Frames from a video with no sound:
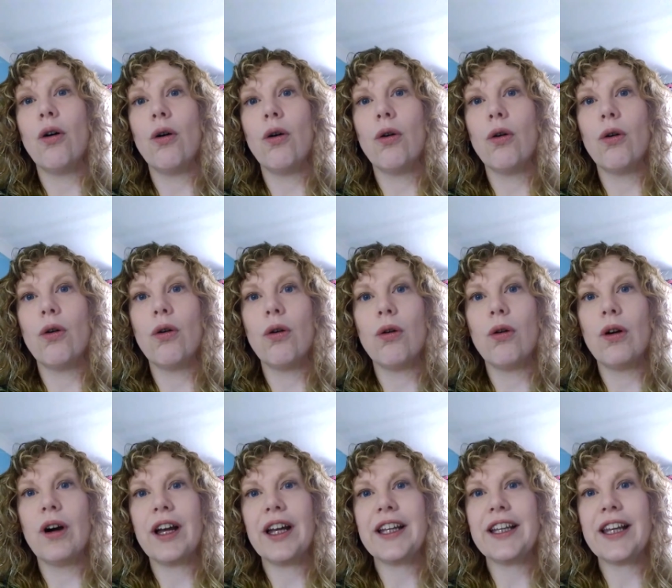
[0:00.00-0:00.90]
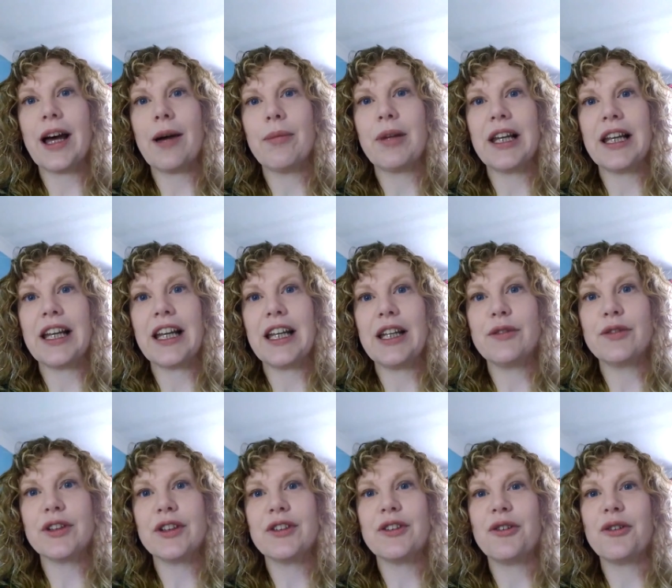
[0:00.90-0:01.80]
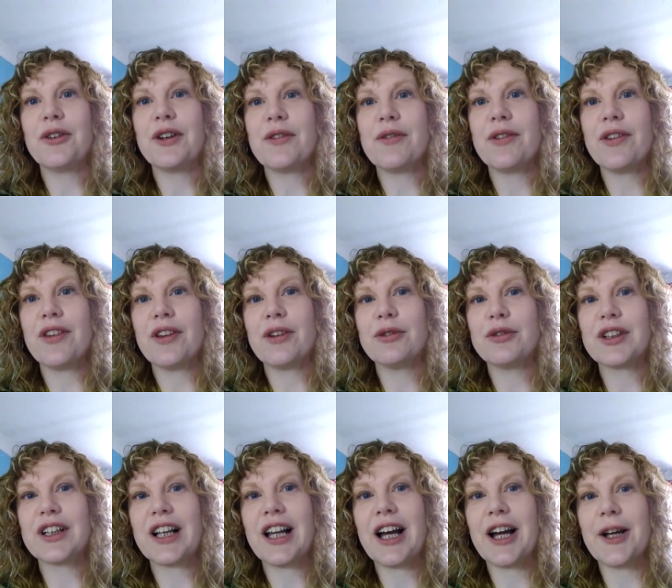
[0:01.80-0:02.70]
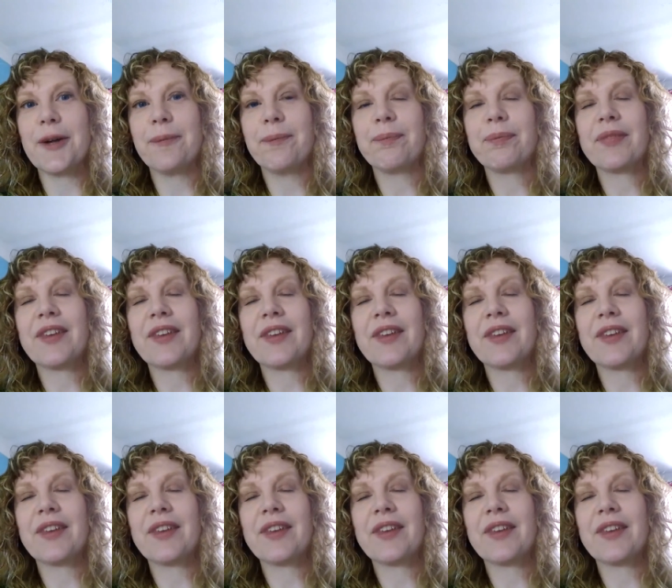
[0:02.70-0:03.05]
or enamelling, even, or even silver clay.